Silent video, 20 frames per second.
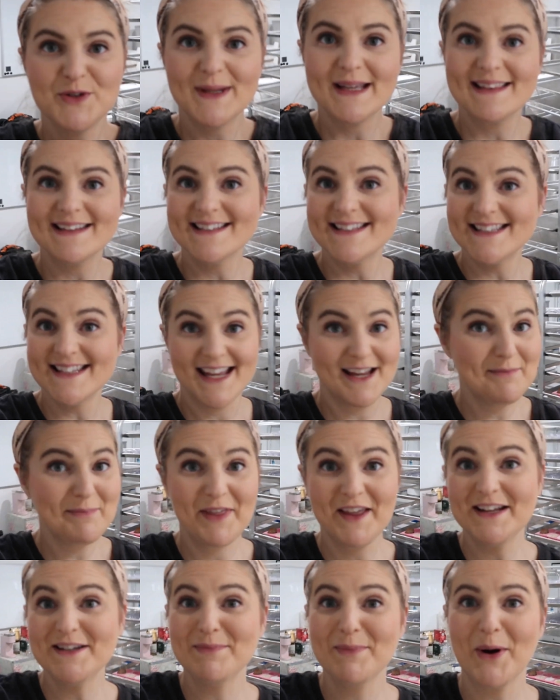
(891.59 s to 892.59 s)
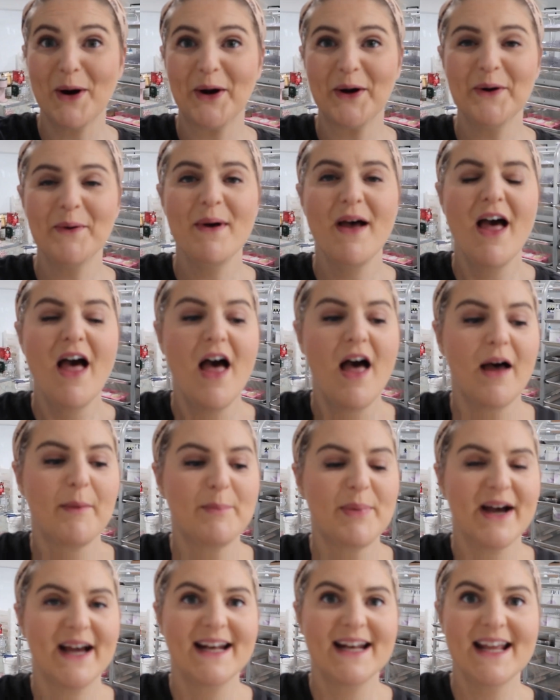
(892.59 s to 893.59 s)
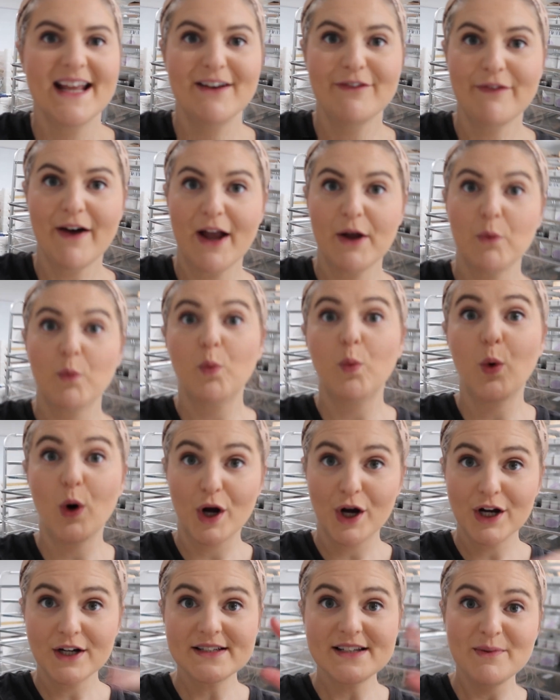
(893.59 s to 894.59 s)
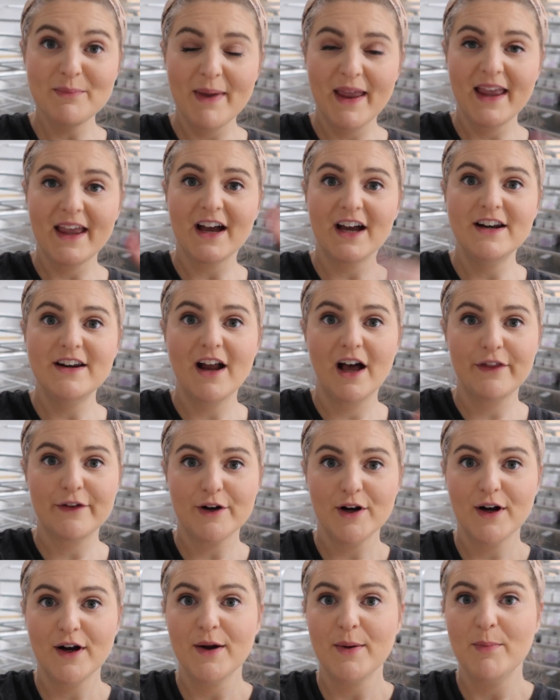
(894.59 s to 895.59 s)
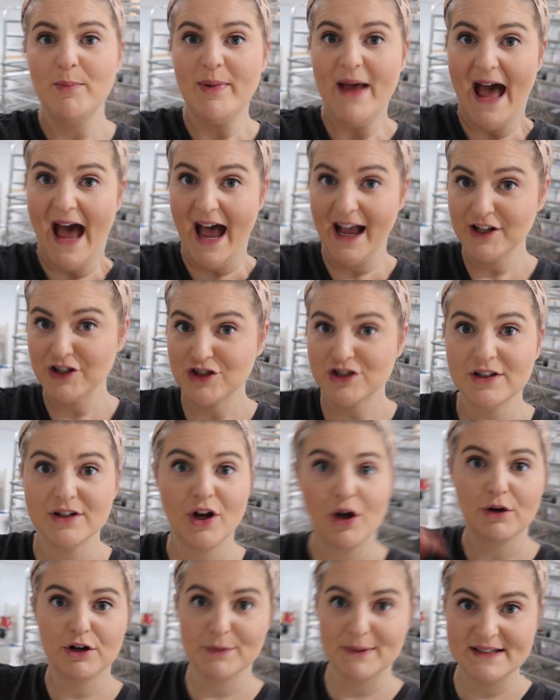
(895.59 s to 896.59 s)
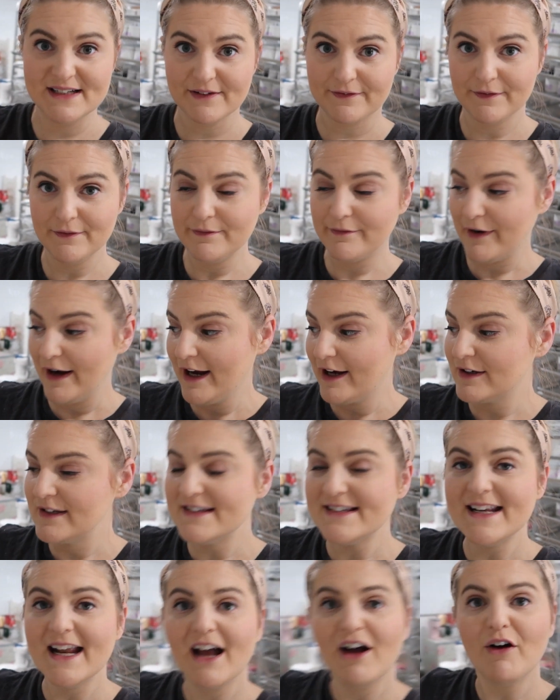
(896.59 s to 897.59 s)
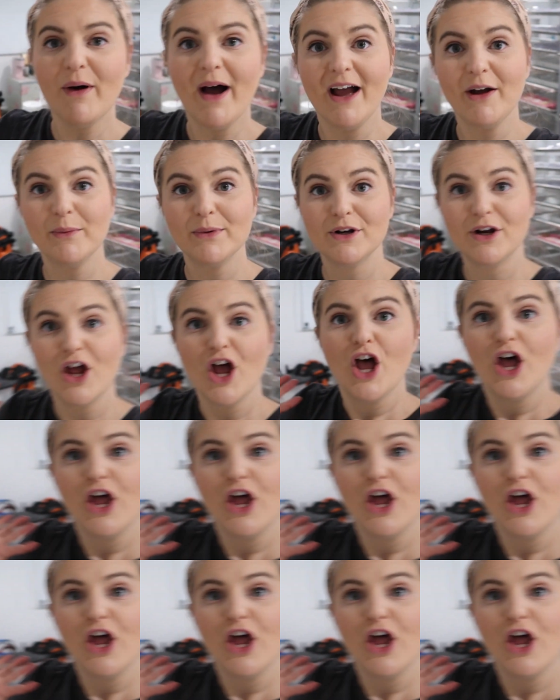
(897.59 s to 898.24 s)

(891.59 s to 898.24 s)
doing the same thing tomorrow, but if I were to make another batch and go to a different fragrance now, I would